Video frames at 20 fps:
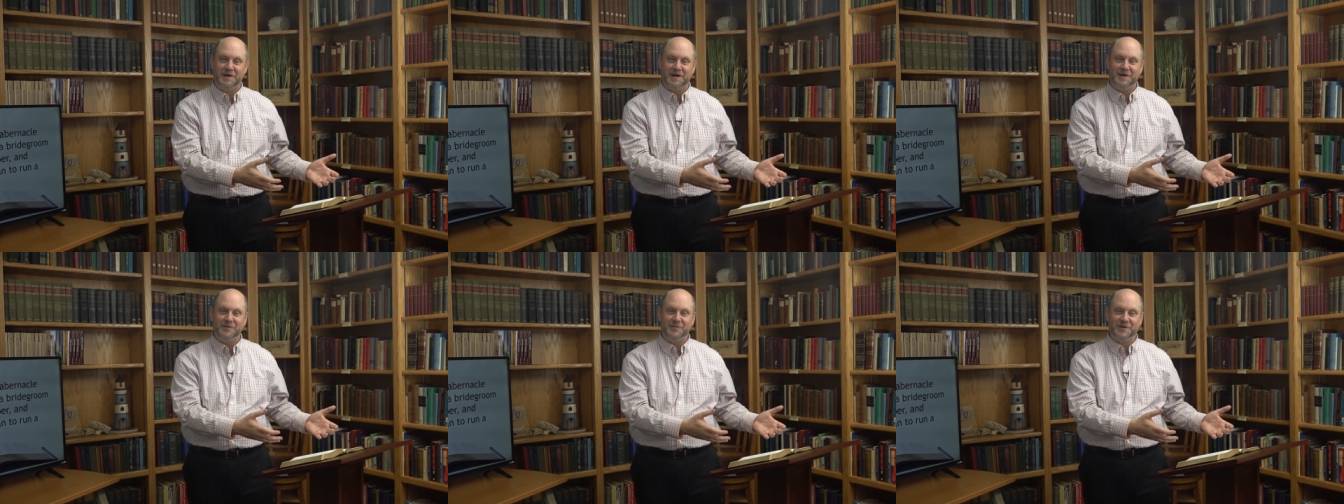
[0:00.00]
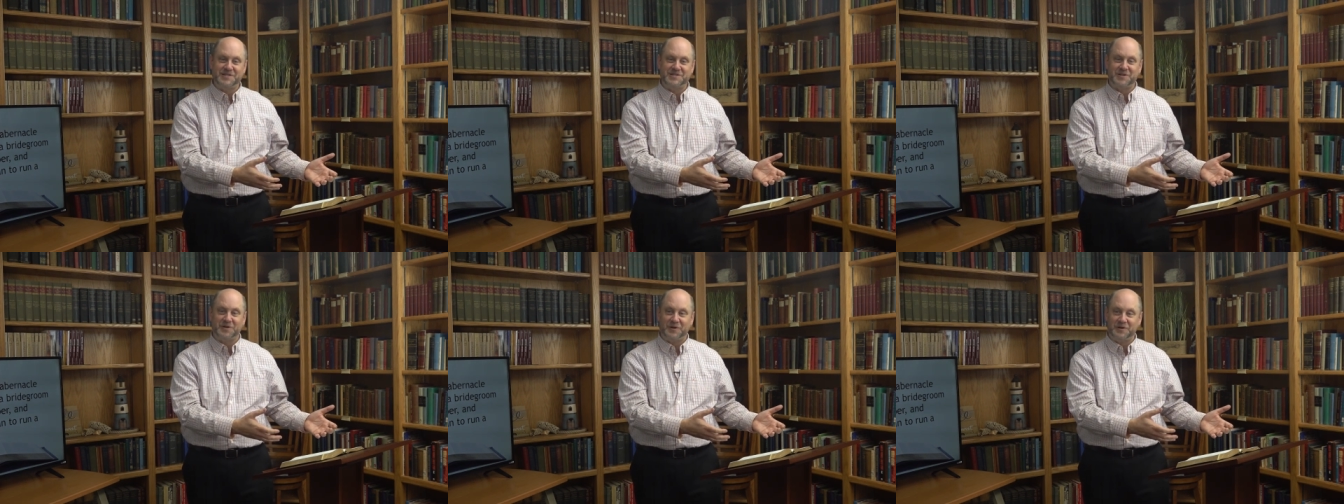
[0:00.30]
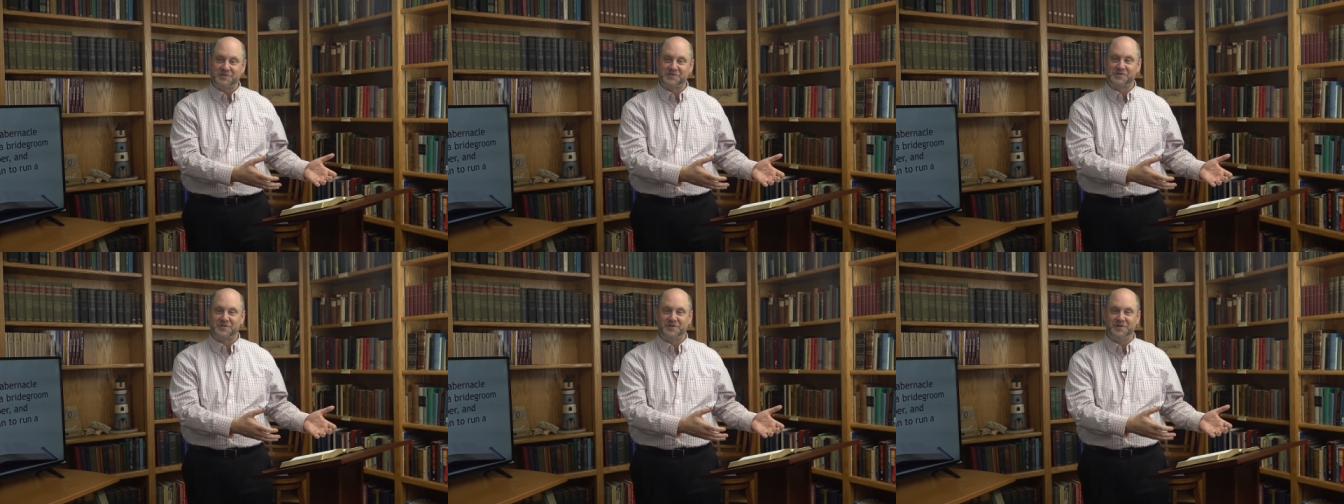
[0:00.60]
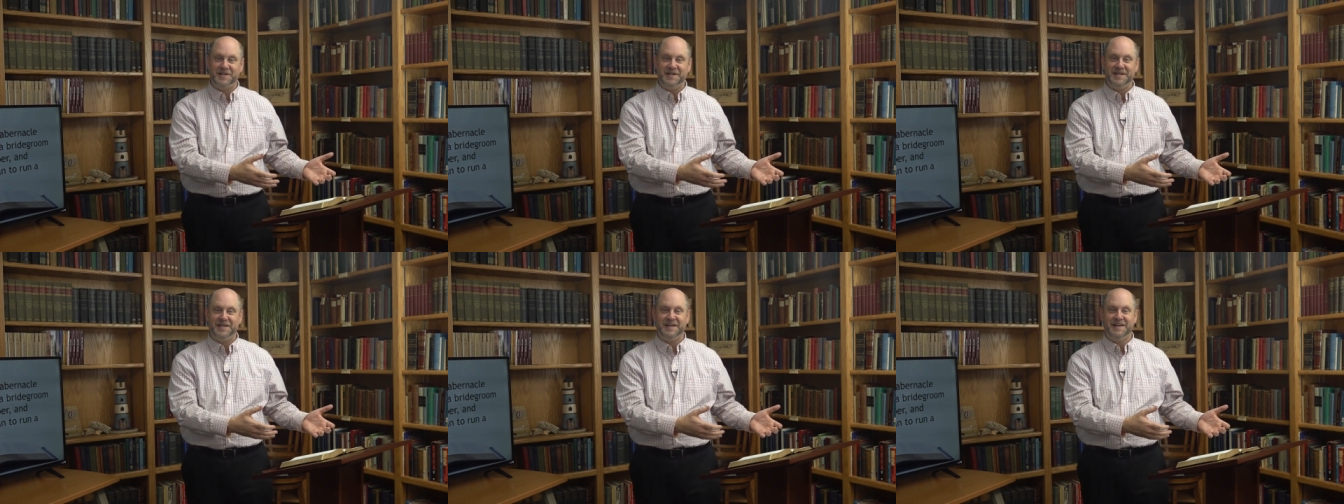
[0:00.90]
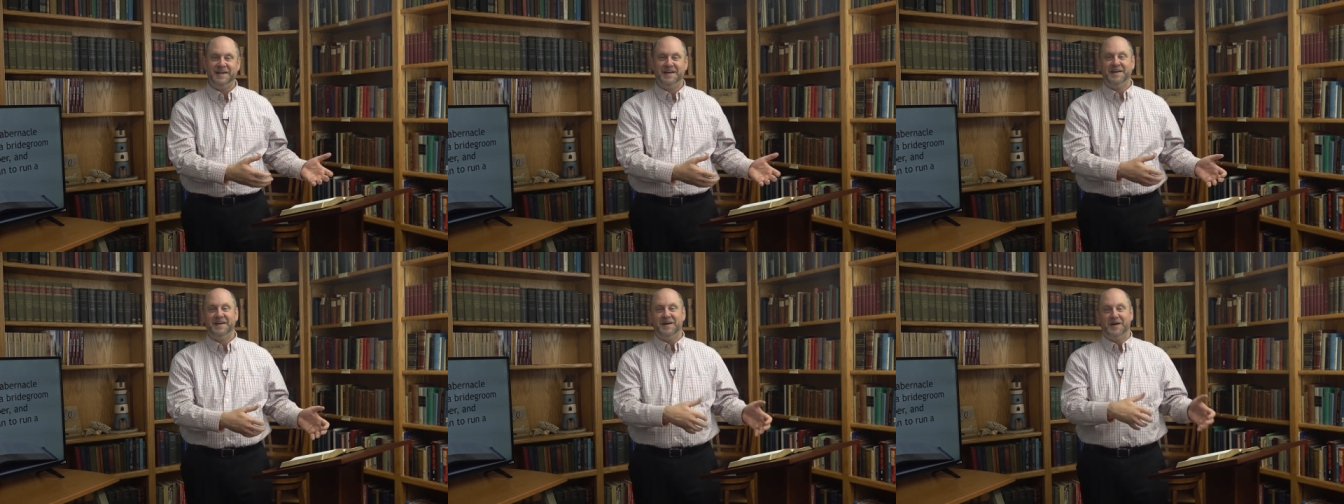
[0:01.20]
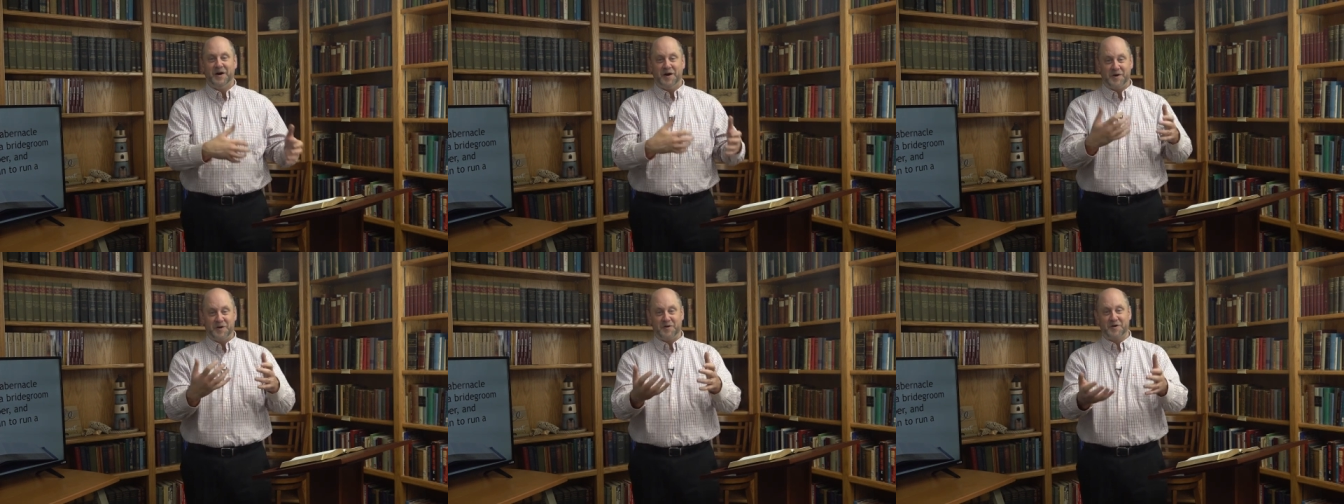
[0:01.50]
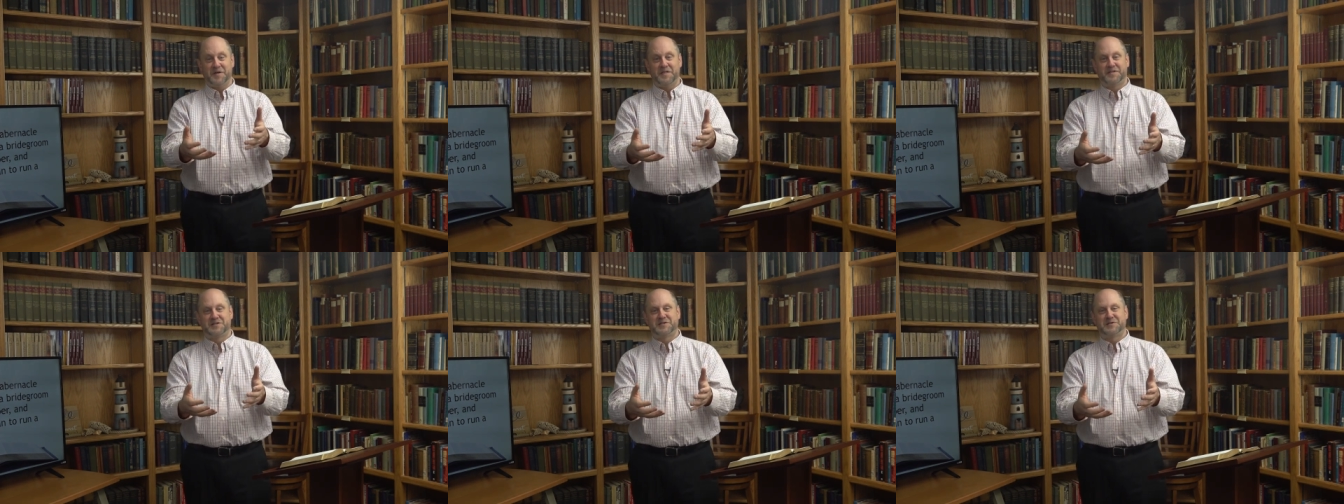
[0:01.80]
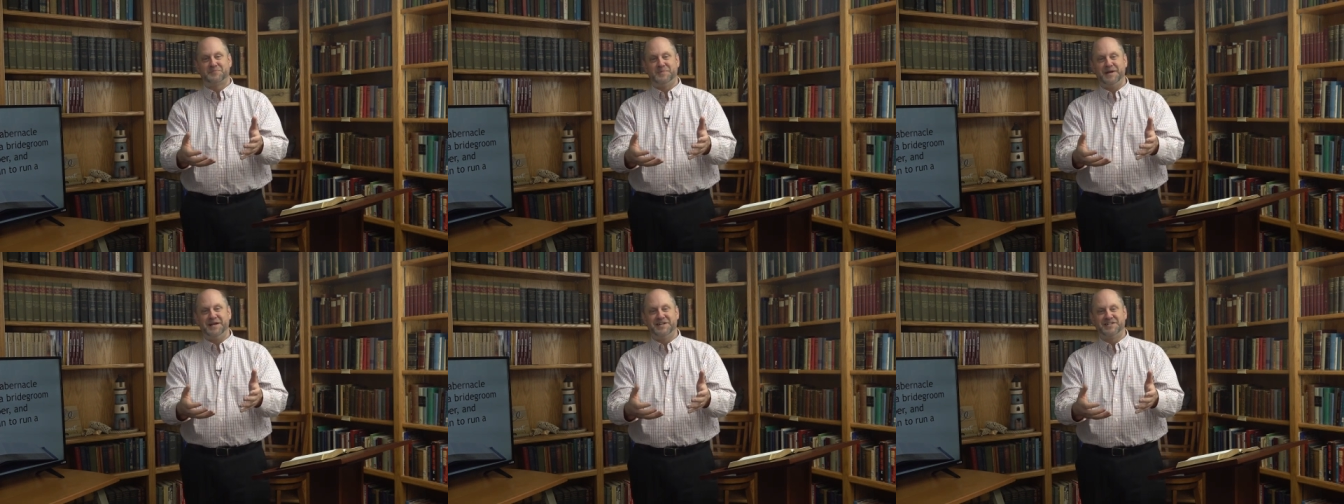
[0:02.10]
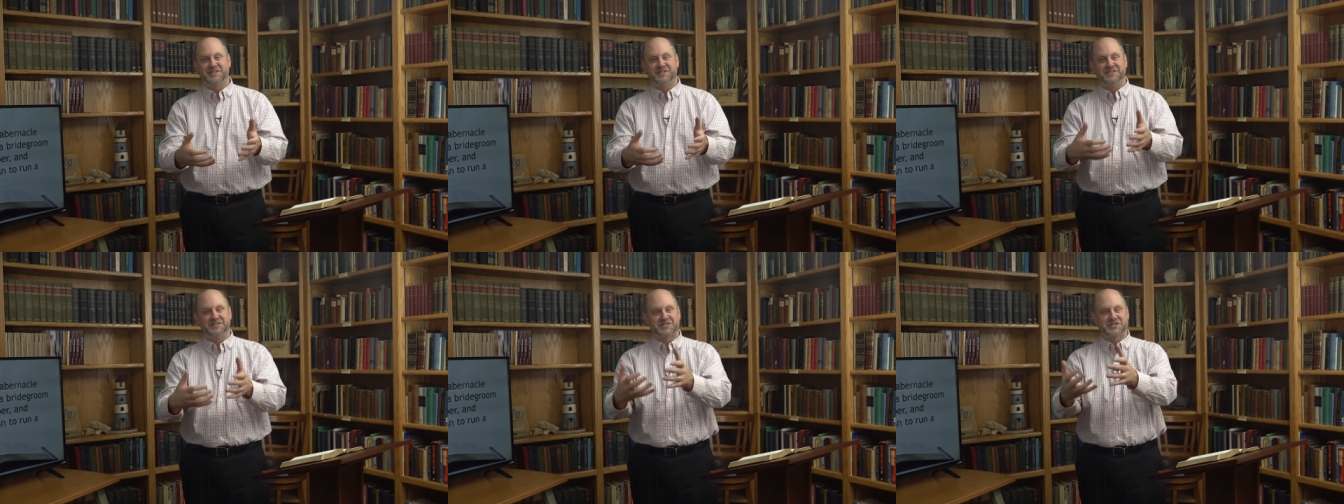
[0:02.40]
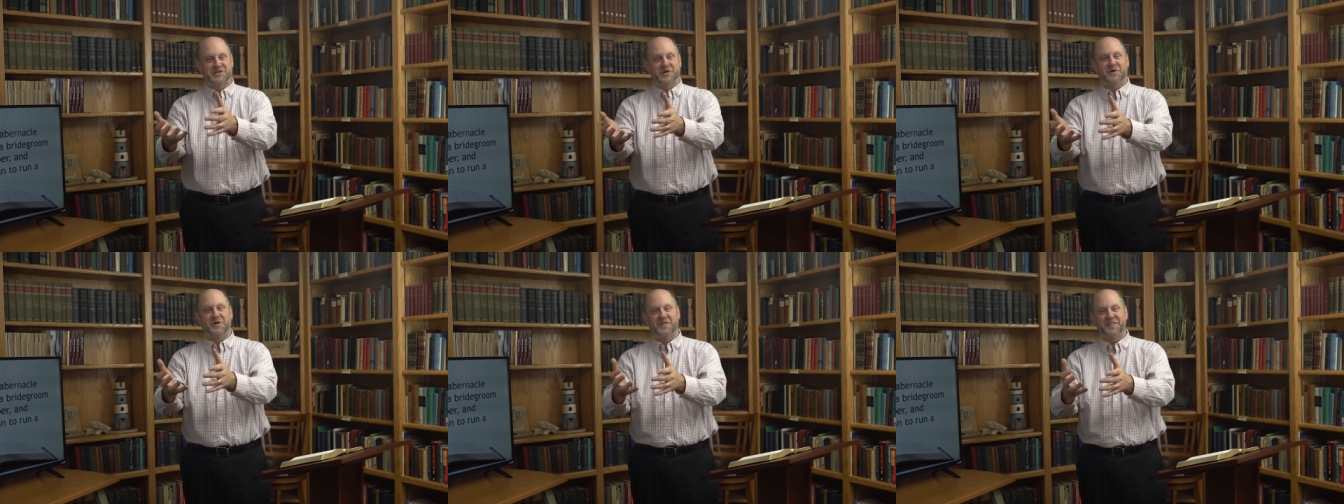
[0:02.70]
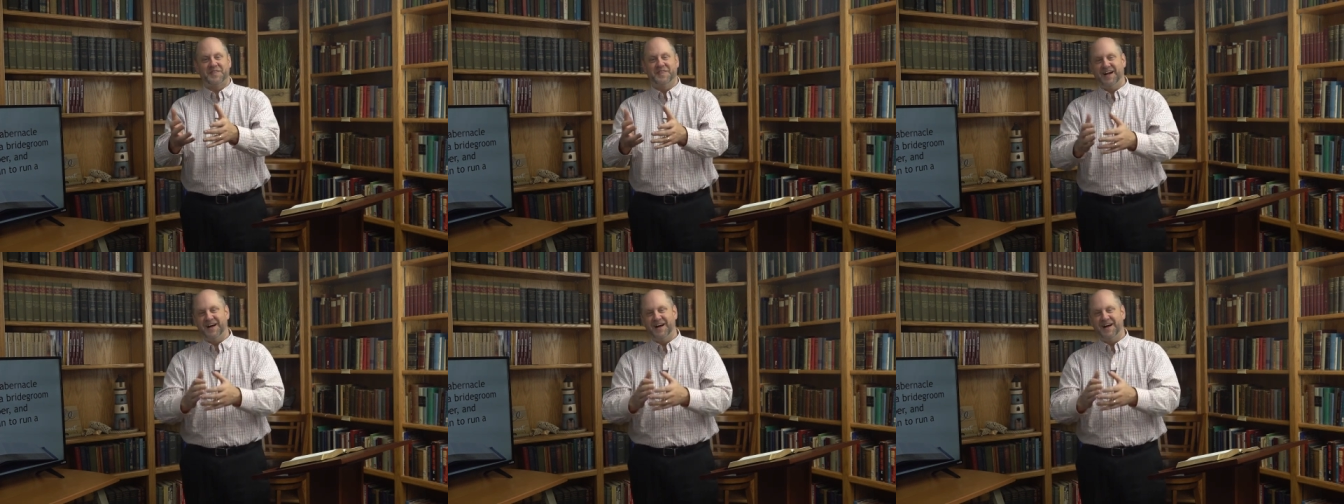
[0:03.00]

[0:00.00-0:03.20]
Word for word: by which also He uttereth speech and showeth